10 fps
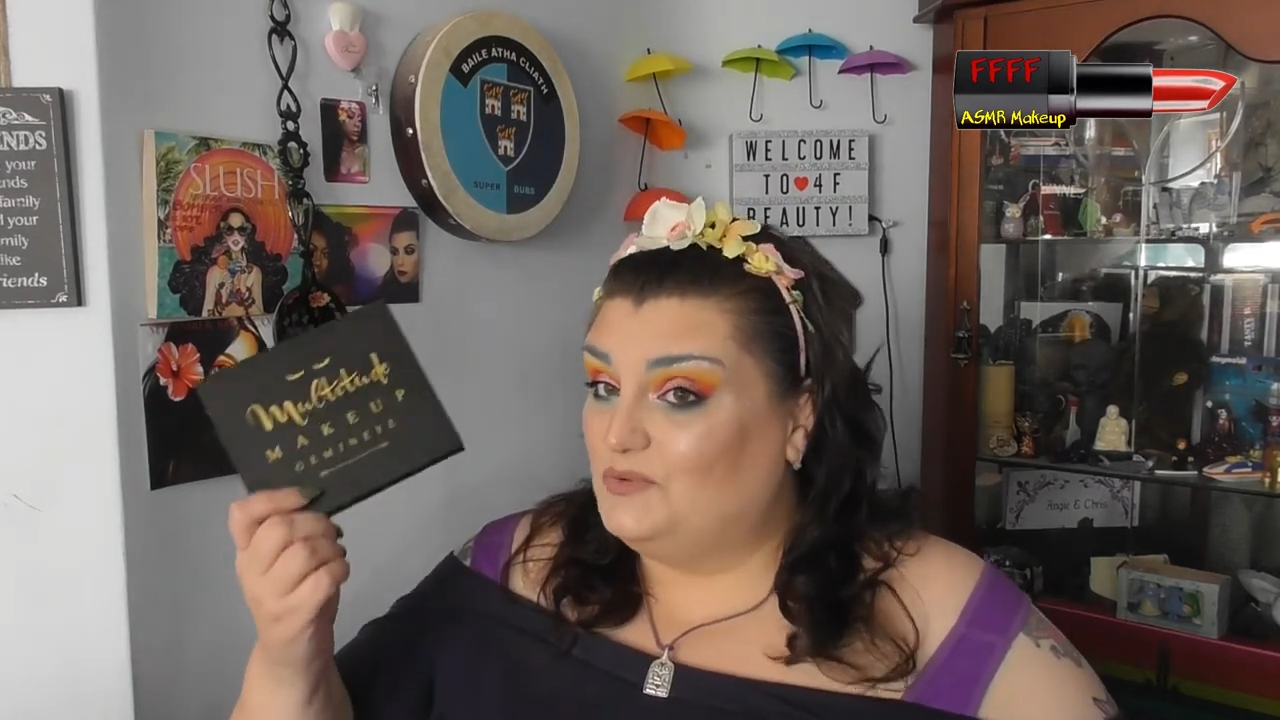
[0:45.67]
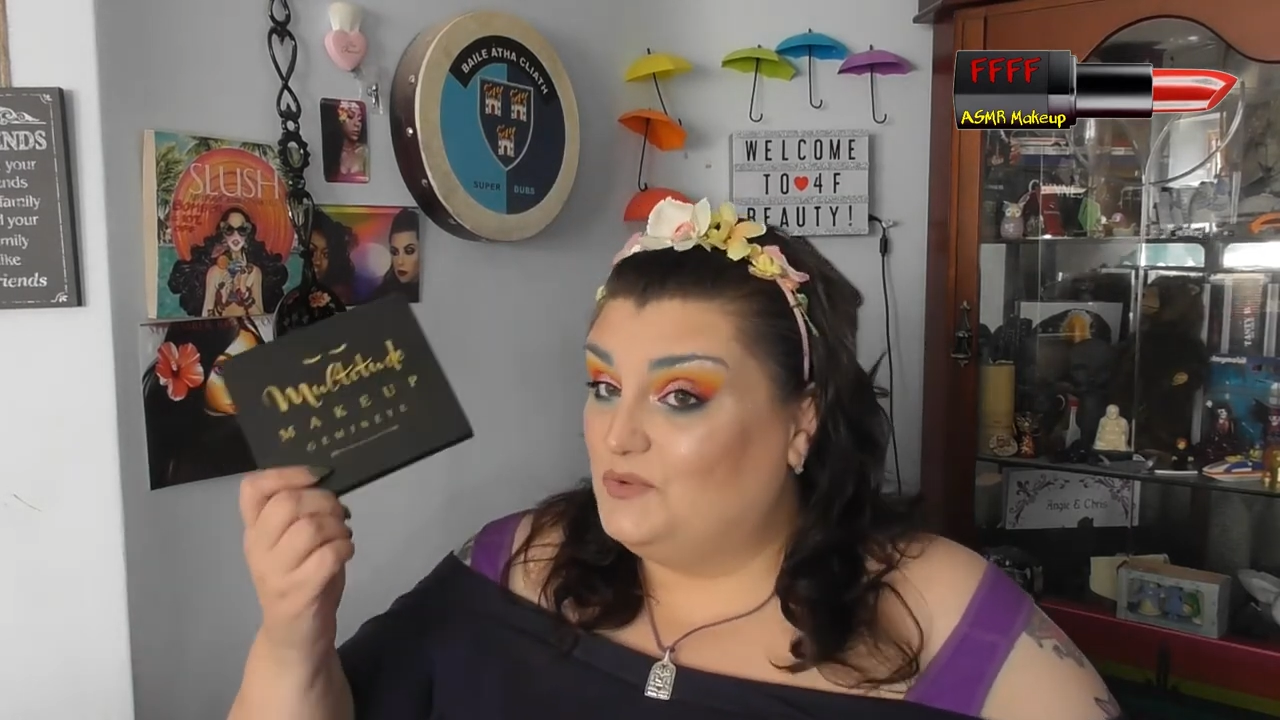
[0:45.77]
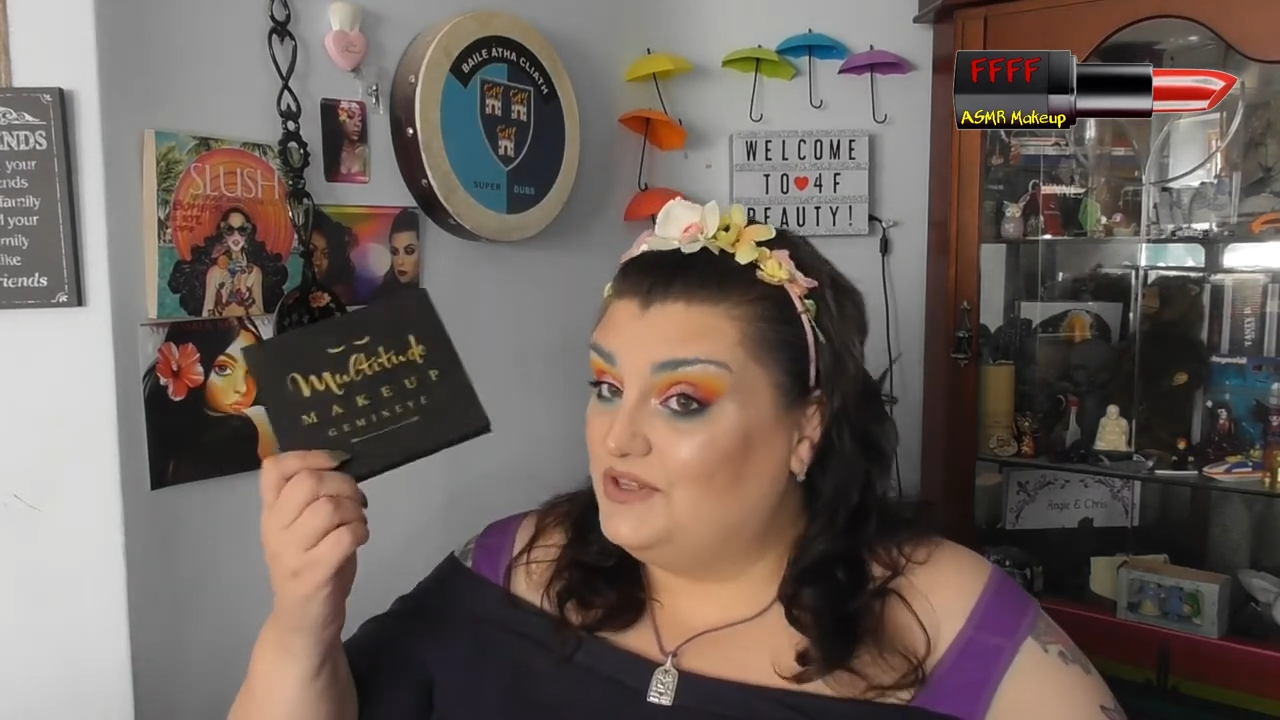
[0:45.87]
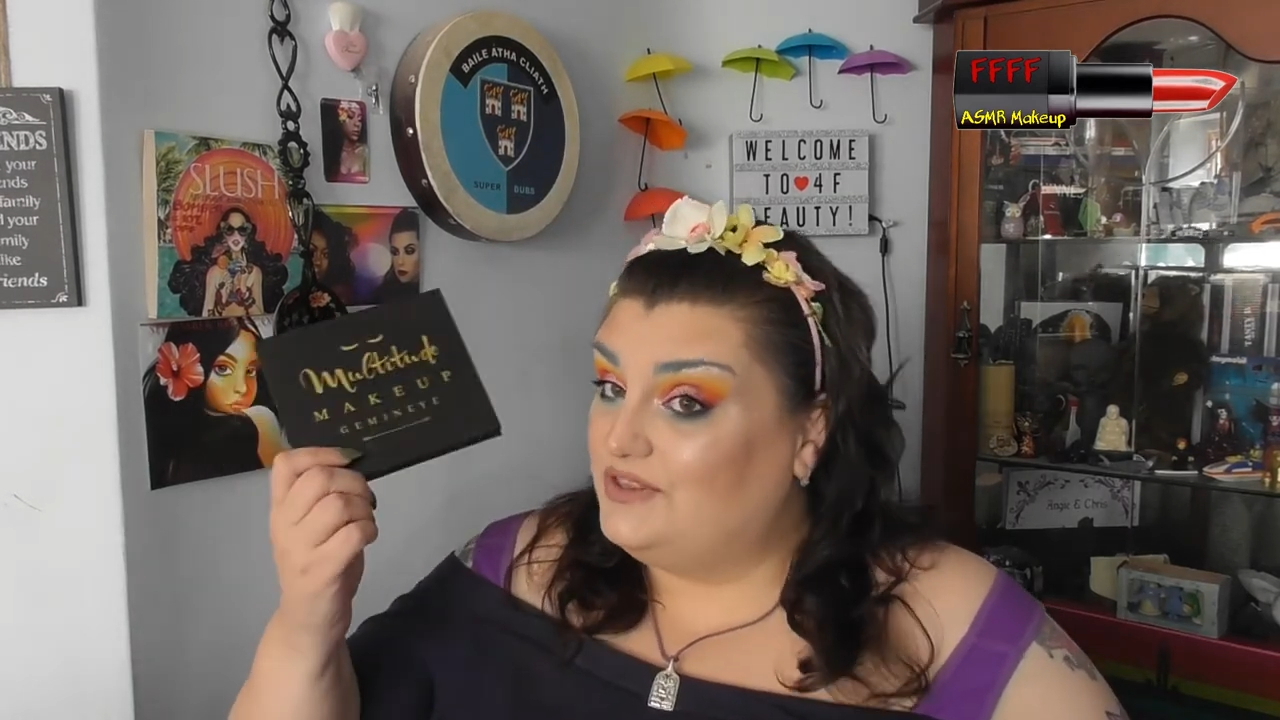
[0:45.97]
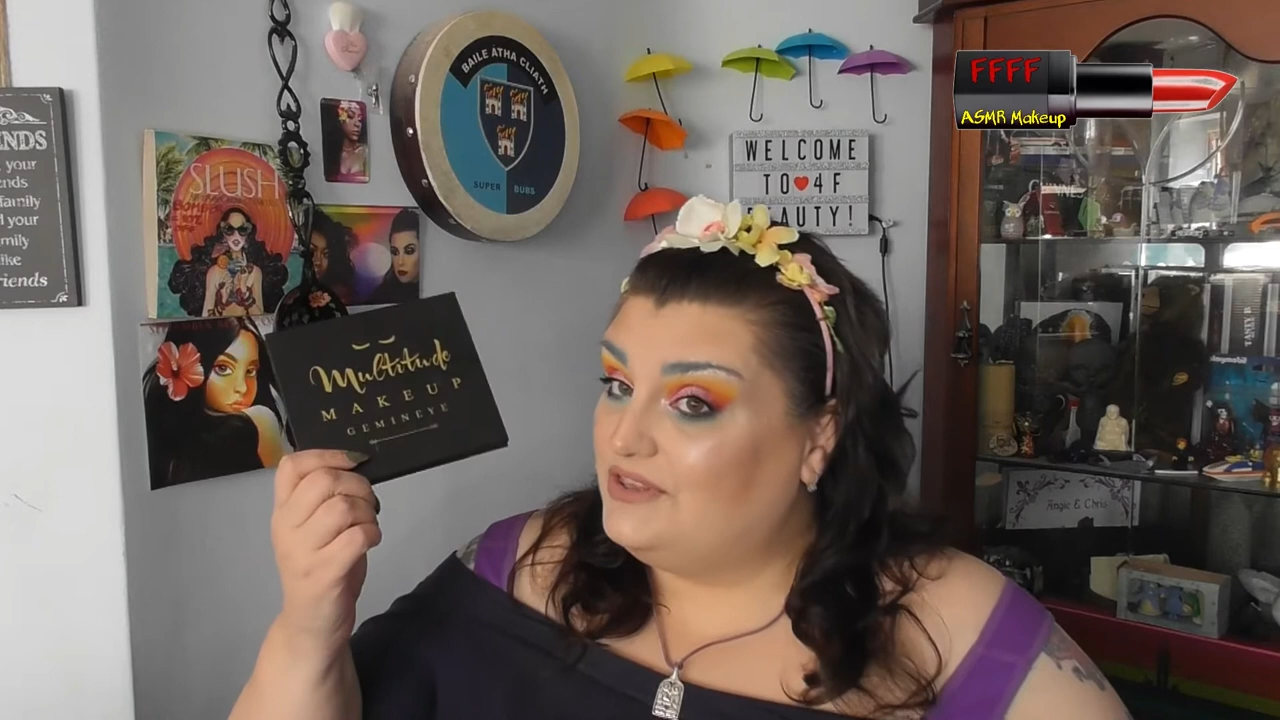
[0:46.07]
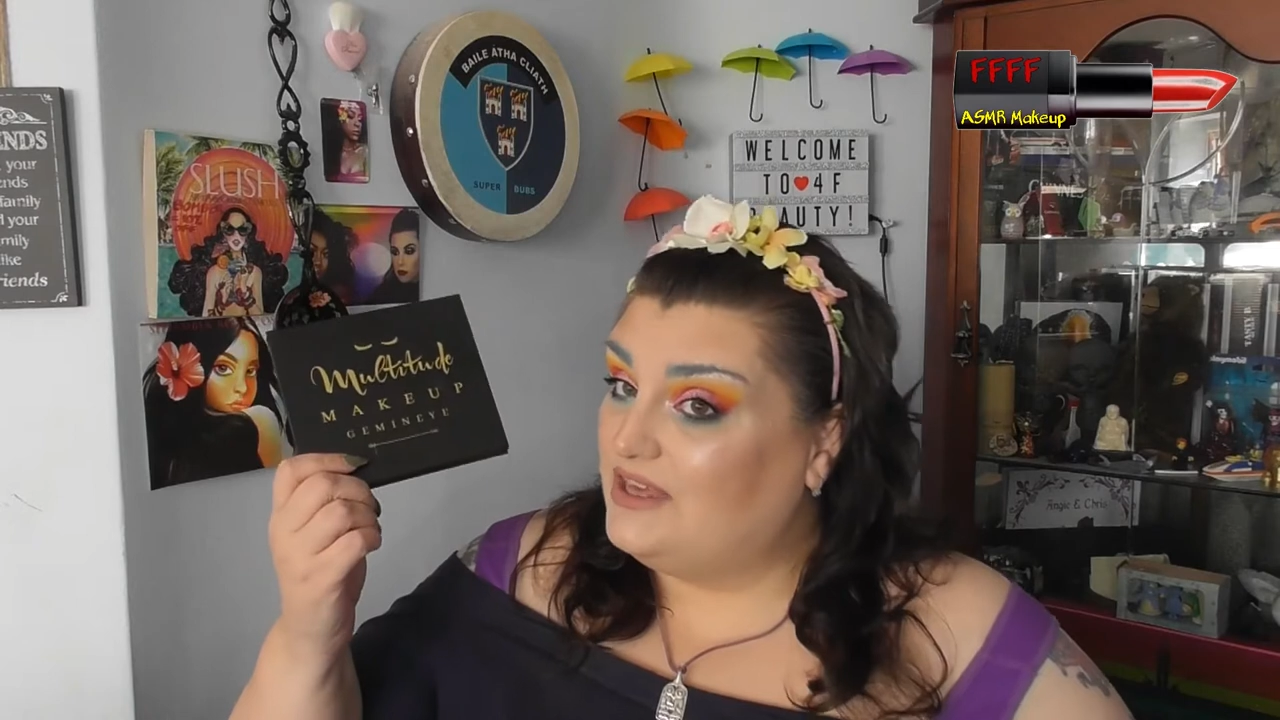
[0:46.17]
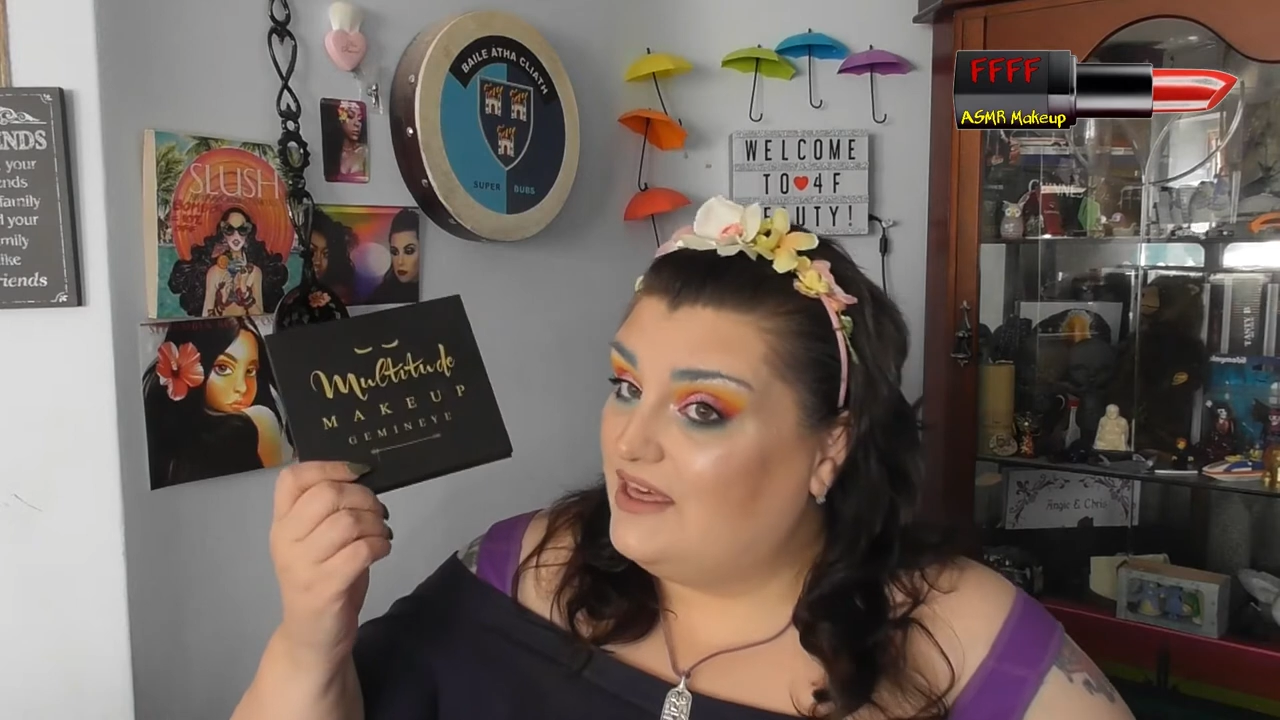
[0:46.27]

with